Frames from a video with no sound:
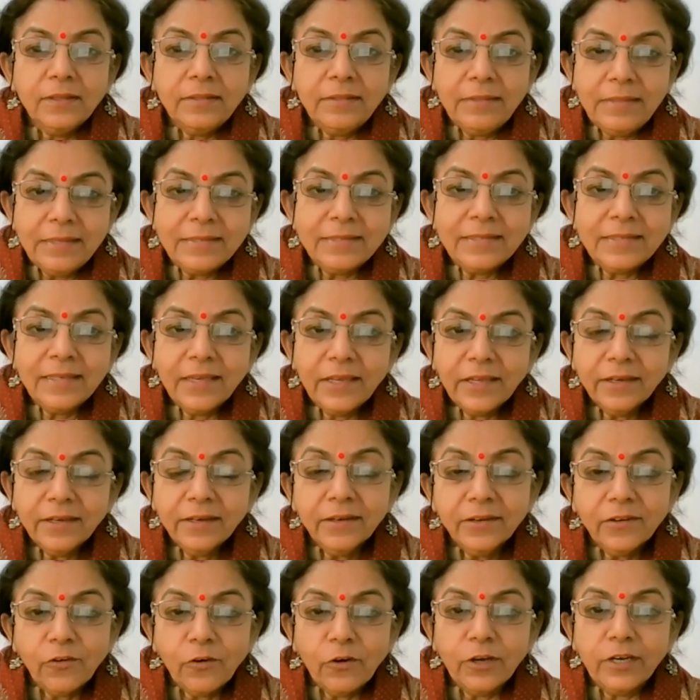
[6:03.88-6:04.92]
this year
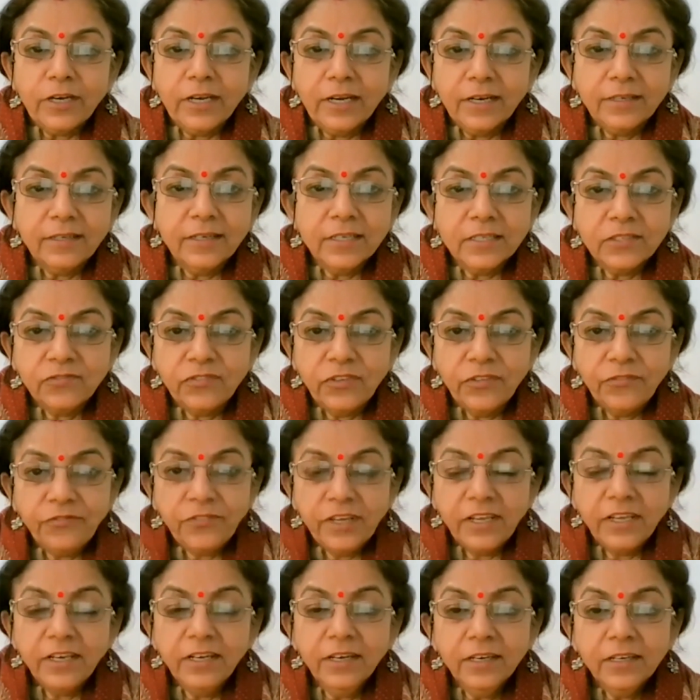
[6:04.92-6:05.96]
on August
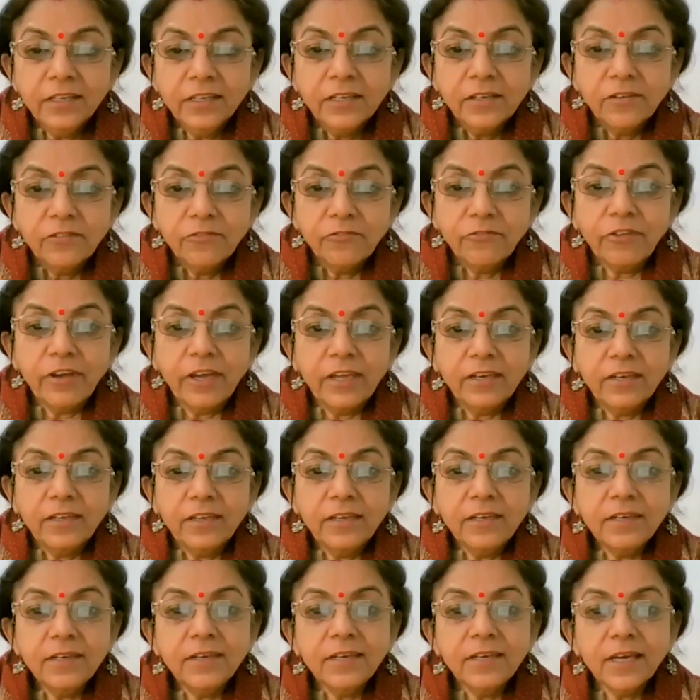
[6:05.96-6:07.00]
15, when
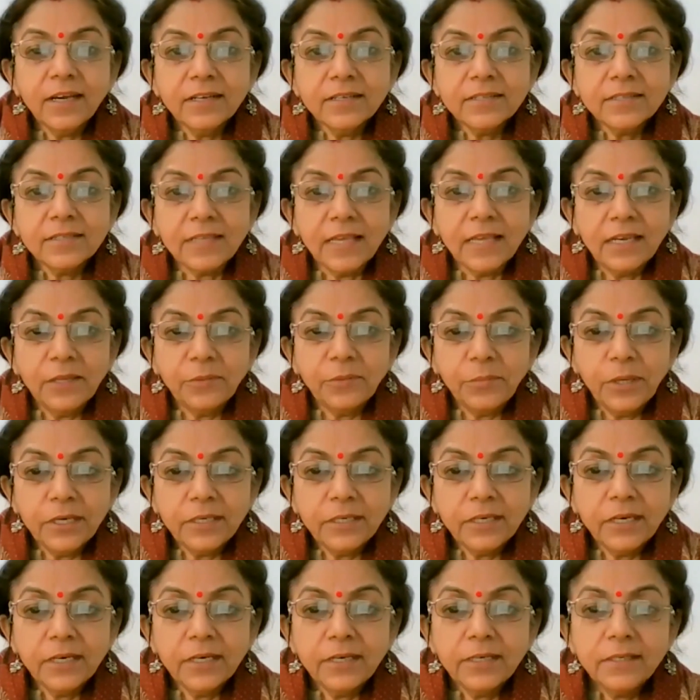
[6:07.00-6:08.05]
India
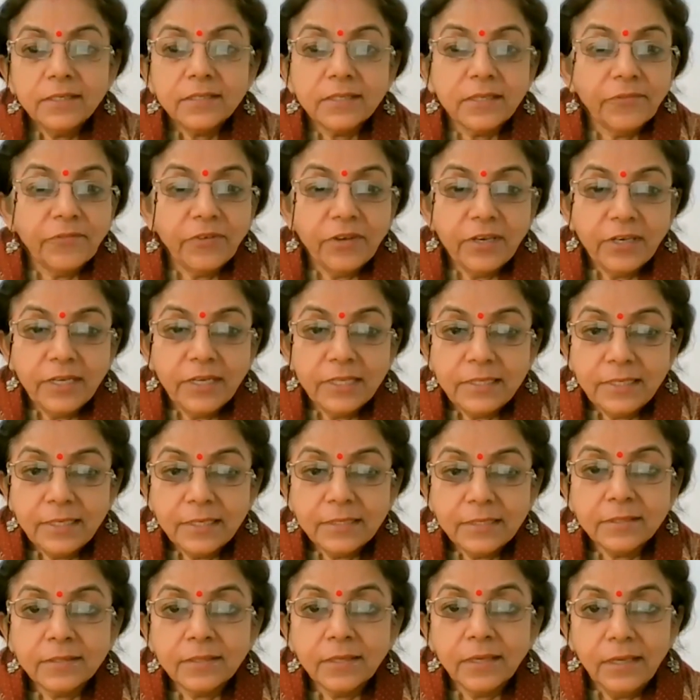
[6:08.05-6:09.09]
celebrated
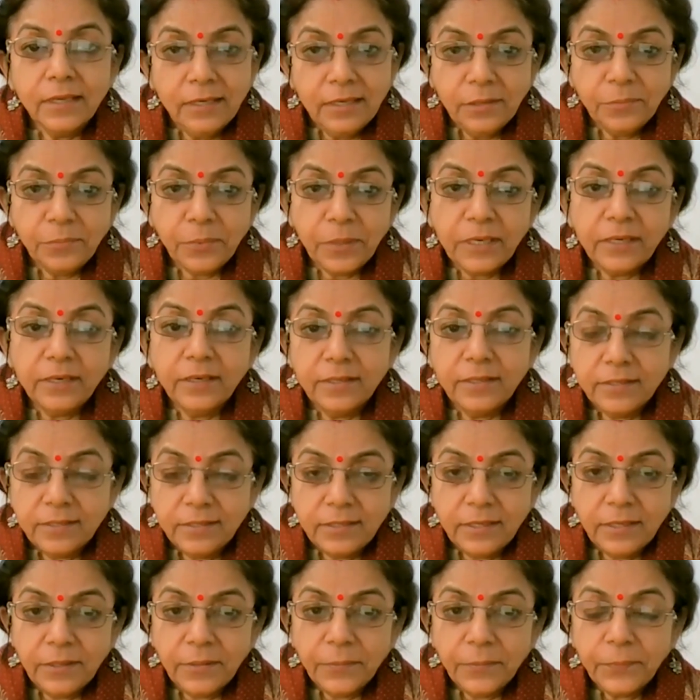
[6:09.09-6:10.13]
76th independence.
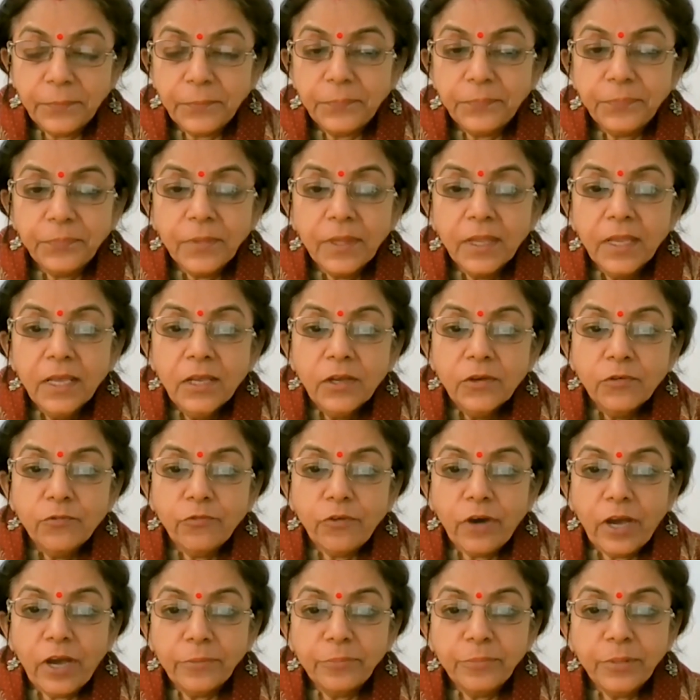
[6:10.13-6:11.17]

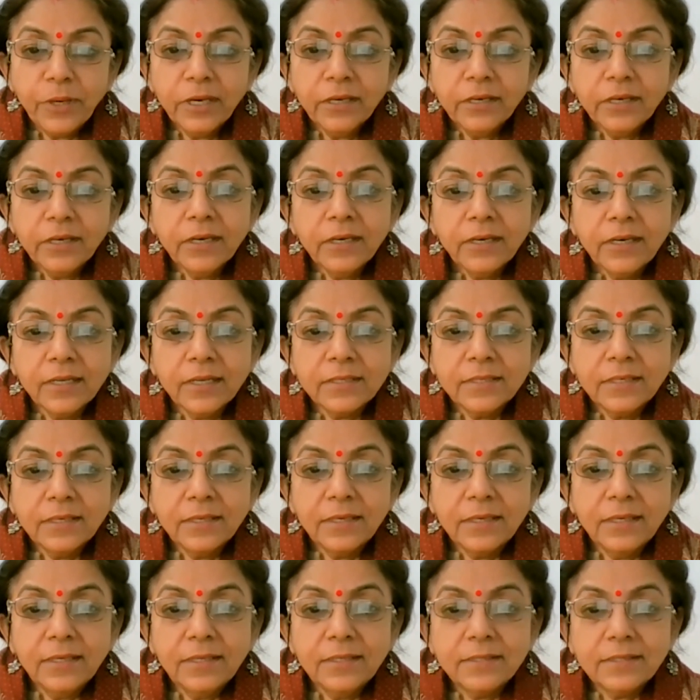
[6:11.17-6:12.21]
Vibrant India
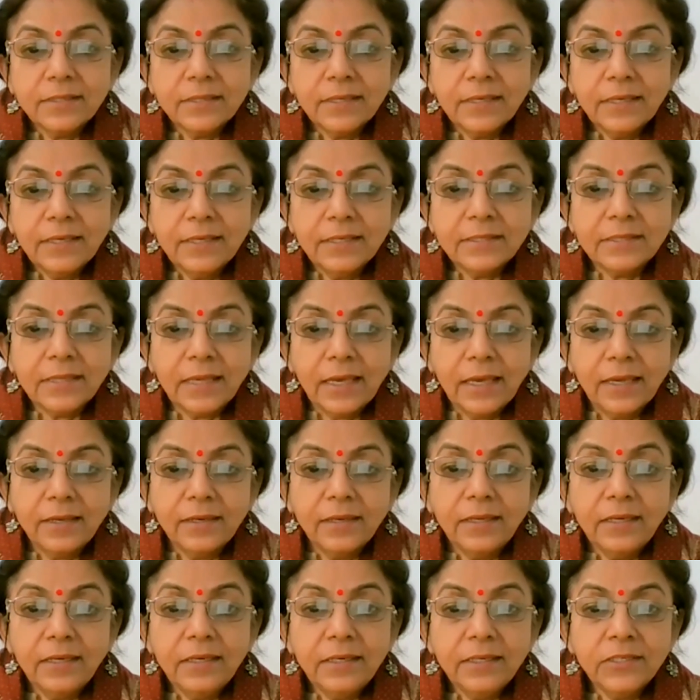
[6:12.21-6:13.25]
series is
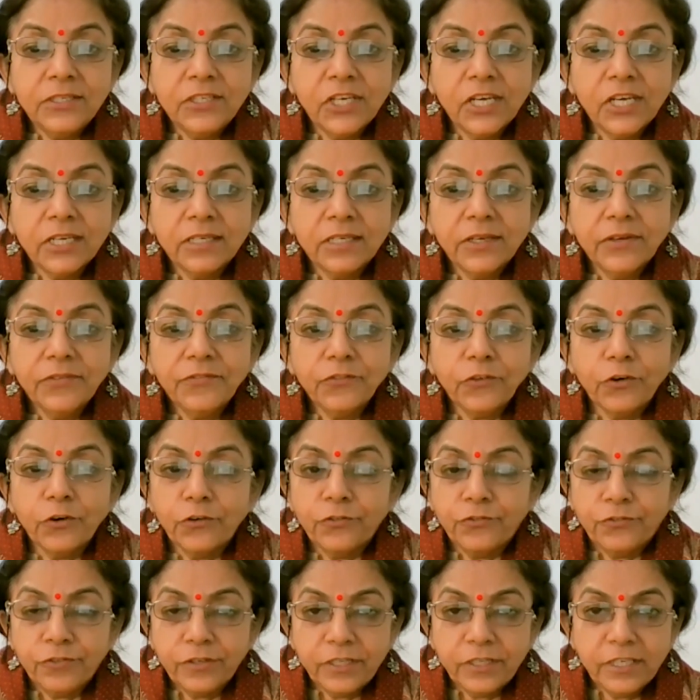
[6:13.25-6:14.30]
an initiative
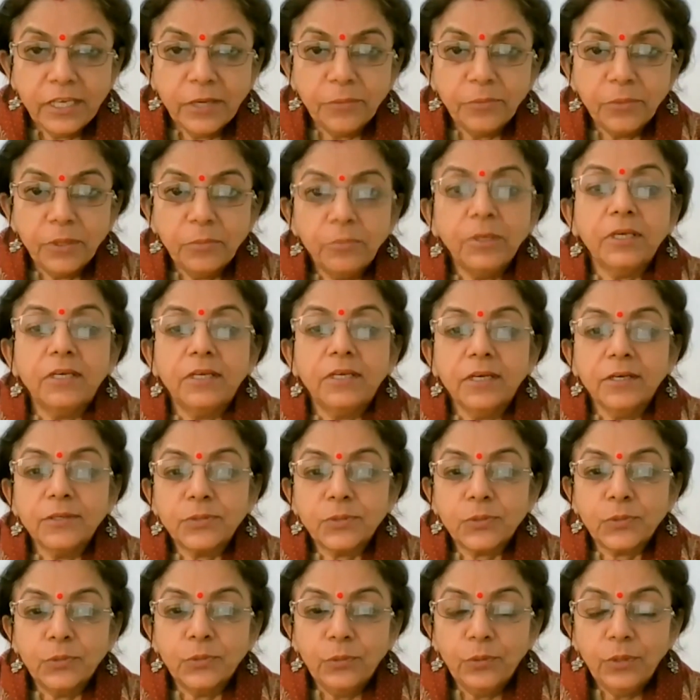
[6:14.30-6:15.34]
of DME Media
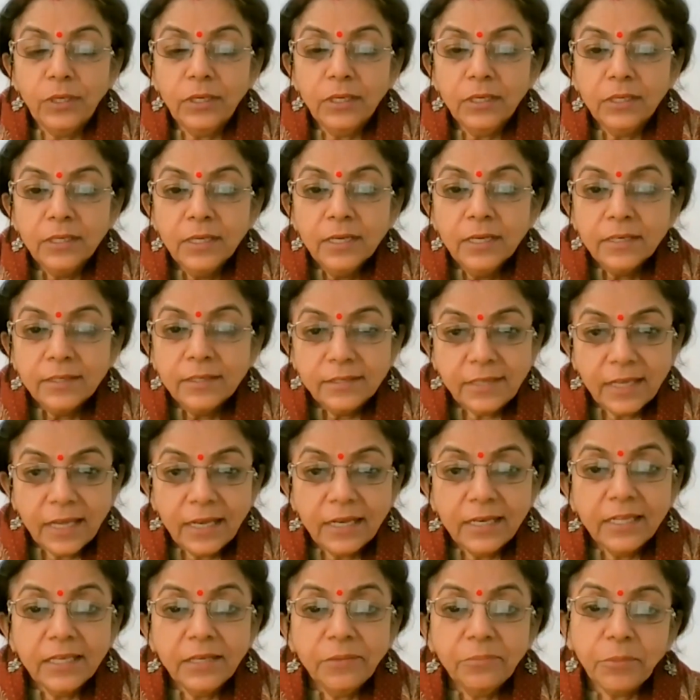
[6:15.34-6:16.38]
School,
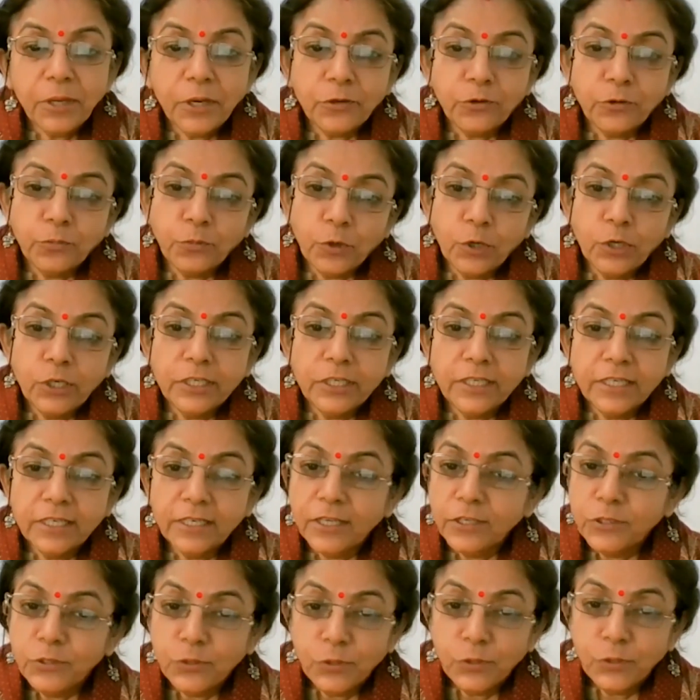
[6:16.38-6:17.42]
Delhi Metropolitan
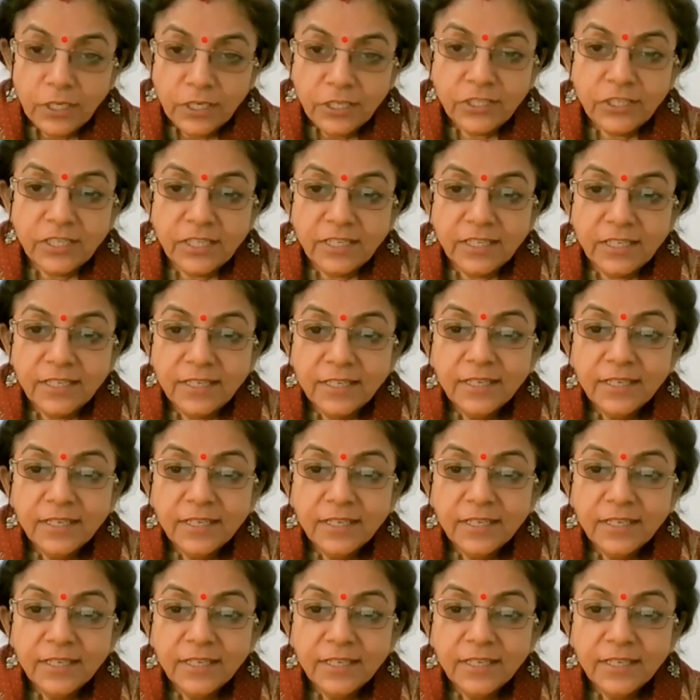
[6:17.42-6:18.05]
Education.